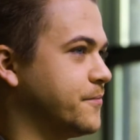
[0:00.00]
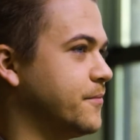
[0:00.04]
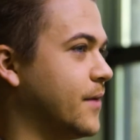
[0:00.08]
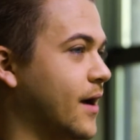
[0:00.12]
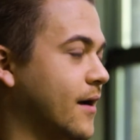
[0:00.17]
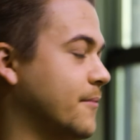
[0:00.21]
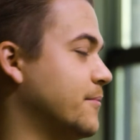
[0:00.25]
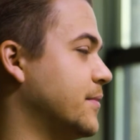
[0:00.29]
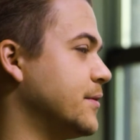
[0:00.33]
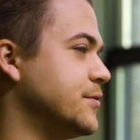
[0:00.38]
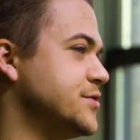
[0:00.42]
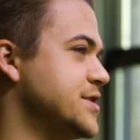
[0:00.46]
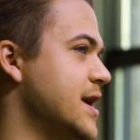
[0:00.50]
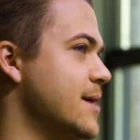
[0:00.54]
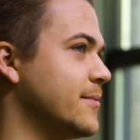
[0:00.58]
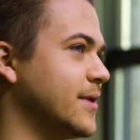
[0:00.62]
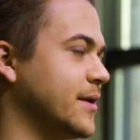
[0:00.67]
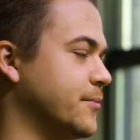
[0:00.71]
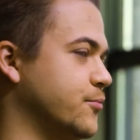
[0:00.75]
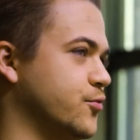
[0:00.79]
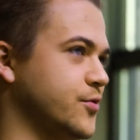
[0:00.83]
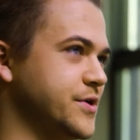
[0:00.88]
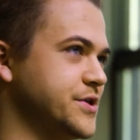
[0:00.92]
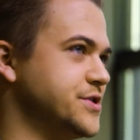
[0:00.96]
I've been jamming
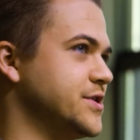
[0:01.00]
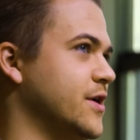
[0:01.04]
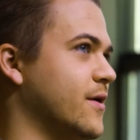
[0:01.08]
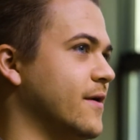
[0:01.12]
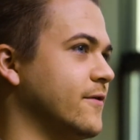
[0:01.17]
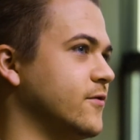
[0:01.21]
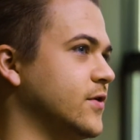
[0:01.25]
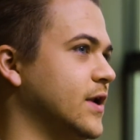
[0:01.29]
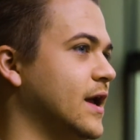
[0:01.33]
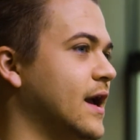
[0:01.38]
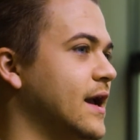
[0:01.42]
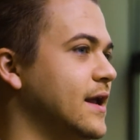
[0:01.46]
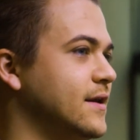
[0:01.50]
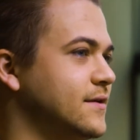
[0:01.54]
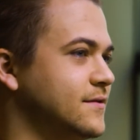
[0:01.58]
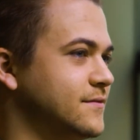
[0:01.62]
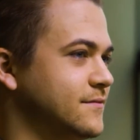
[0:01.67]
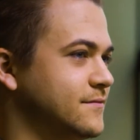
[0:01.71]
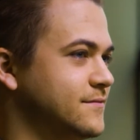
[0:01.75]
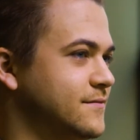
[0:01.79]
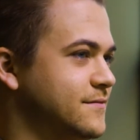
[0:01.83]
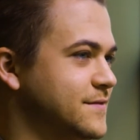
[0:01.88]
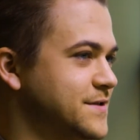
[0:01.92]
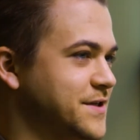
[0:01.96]
it pre-show every night, and
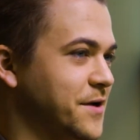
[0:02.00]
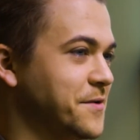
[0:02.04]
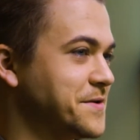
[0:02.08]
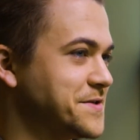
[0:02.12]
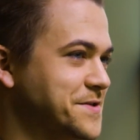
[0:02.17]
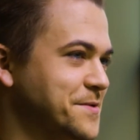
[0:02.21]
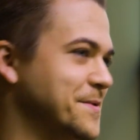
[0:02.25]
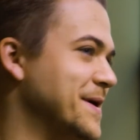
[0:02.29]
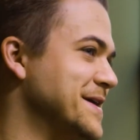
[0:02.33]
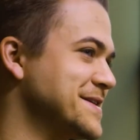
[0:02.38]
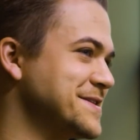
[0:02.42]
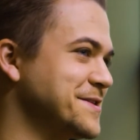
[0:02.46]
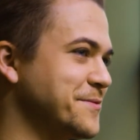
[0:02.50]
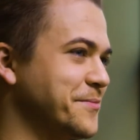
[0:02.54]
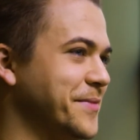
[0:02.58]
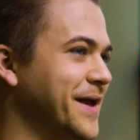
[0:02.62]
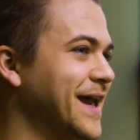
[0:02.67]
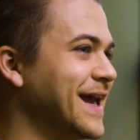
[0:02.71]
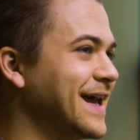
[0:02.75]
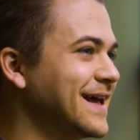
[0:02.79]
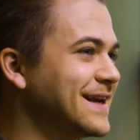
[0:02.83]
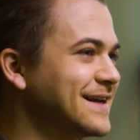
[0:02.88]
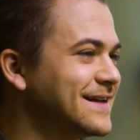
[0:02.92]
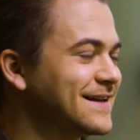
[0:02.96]
so is the rest of the
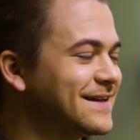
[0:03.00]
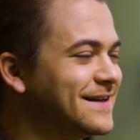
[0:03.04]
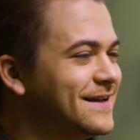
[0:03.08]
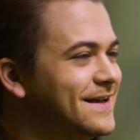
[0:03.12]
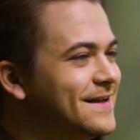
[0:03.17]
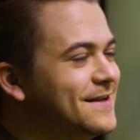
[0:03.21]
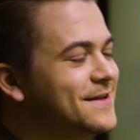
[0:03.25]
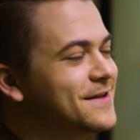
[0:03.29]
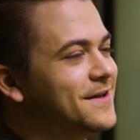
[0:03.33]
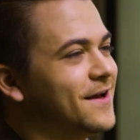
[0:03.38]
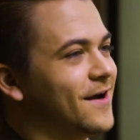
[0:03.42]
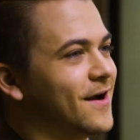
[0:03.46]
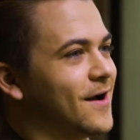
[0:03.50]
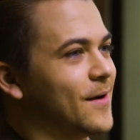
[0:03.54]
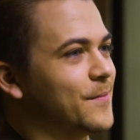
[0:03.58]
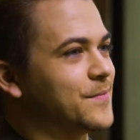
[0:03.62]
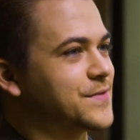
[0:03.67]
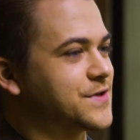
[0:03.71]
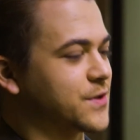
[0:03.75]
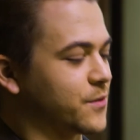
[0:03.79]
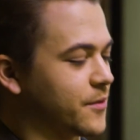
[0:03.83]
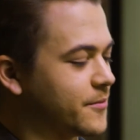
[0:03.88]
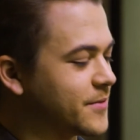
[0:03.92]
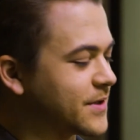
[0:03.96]
band. And
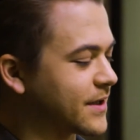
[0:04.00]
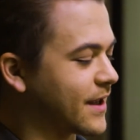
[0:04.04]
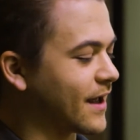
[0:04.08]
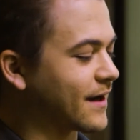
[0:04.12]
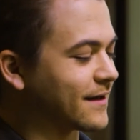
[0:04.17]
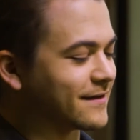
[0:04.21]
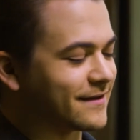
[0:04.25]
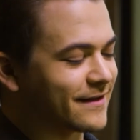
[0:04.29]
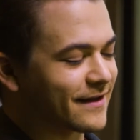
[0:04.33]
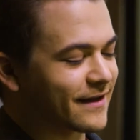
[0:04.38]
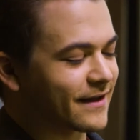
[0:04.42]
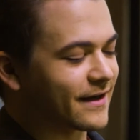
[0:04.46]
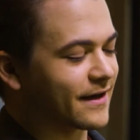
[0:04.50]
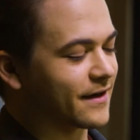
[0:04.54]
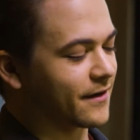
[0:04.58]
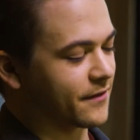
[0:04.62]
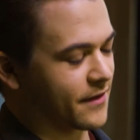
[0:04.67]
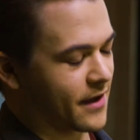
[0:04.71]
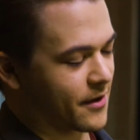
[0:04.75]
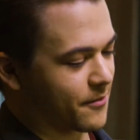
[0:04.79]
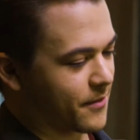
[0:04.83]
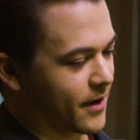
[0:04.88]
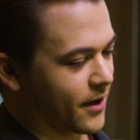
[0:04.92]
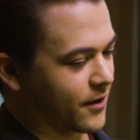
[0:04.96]
so we've been kind of digging into
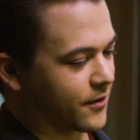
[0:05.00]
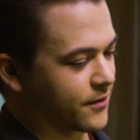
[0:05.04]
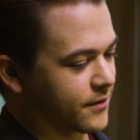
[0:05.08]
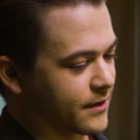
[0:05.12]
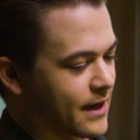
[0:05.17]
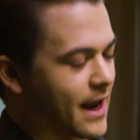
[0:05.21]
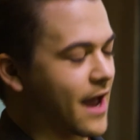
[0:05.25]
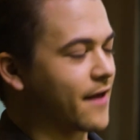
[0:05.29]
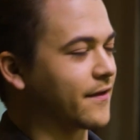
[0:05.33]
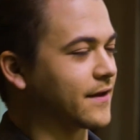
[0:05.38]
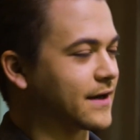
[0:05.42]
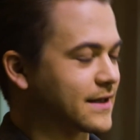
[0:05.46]
that record. Now that